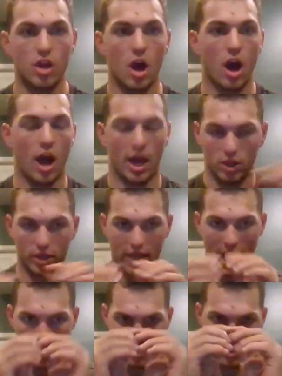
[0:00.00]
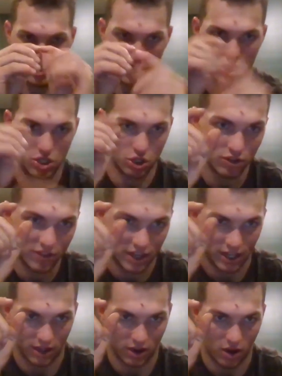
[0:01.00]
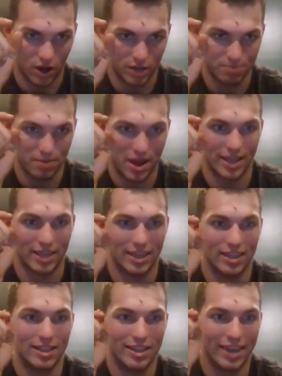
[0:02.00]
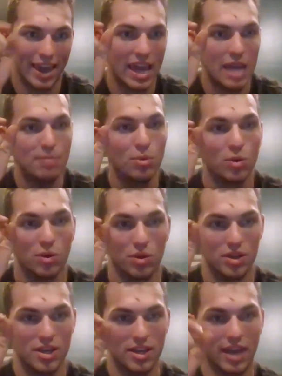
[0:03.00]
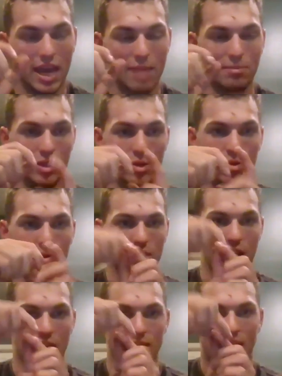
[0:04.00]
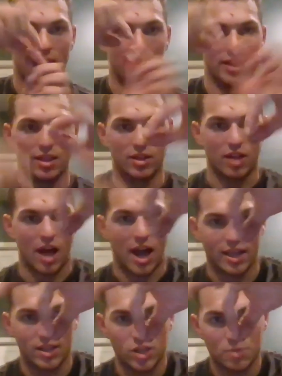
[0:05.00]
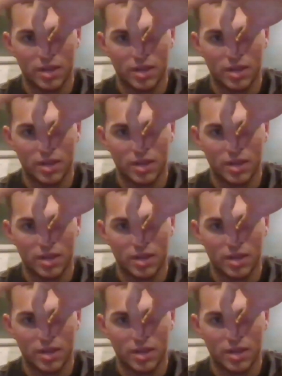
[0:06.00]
I look at it. The serving on my cable came loose, and that the little eye loop that